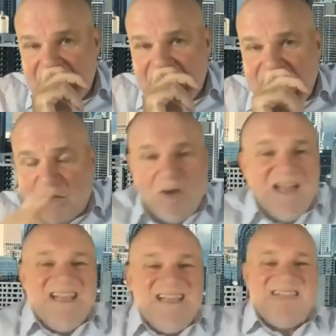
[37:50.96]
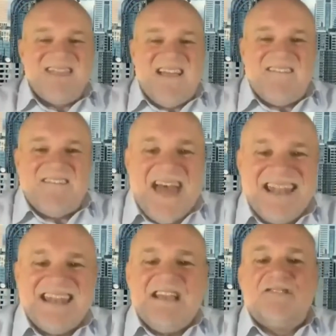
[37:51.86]
So
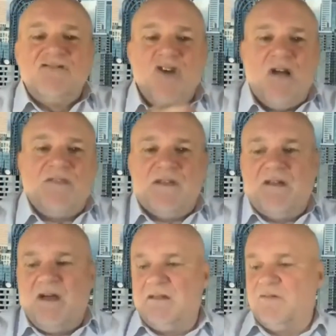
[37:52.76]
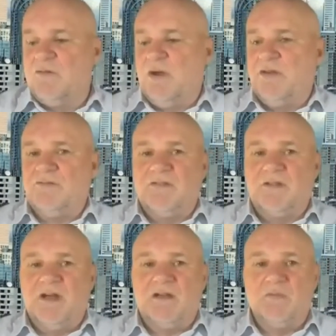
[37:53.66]
that is not the kind of question
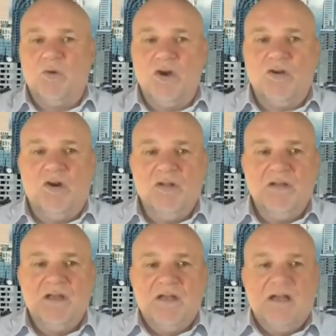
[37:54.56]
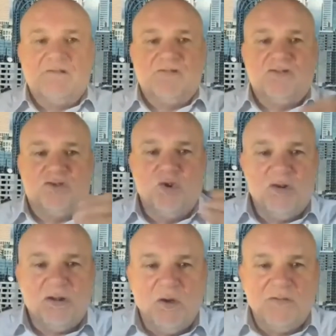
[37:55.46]
that I can work on. It's too
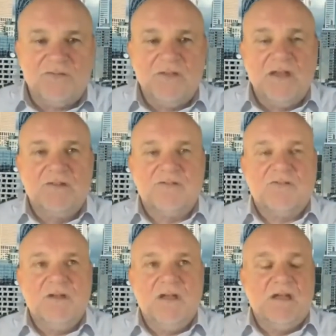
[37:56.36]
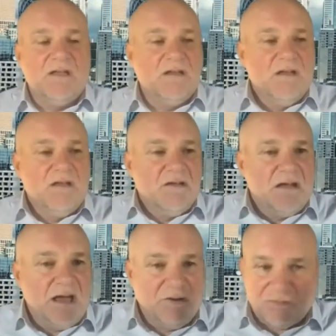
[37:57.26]
close to the industry.
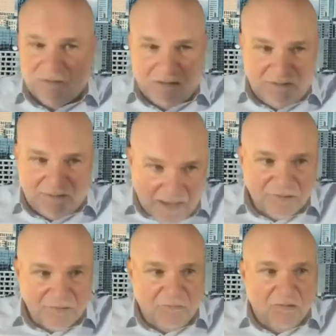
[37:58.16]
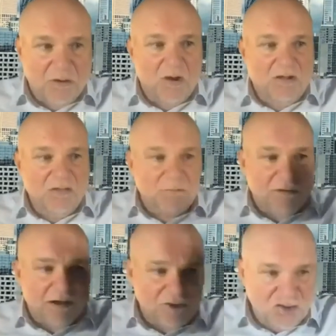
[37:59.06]
Industry does it very well. The
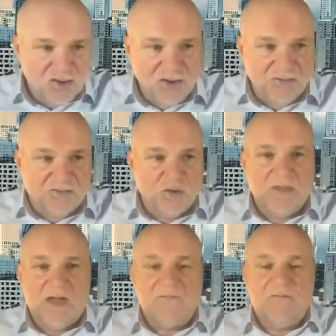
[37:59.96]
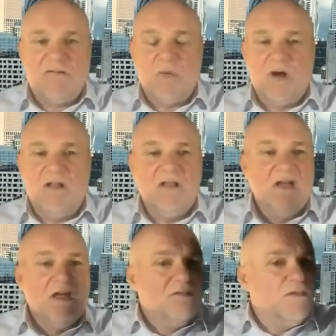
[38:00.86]
practitioners do that very well.
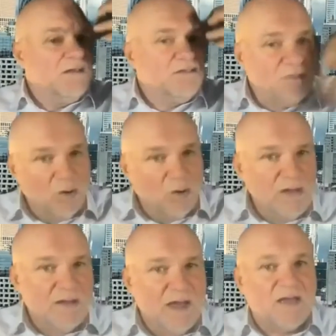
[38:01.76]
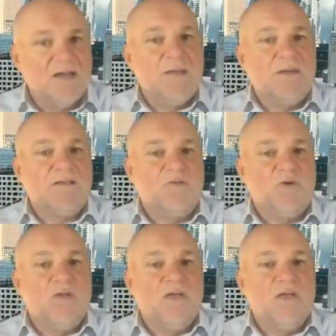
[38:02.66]
They don't need academics for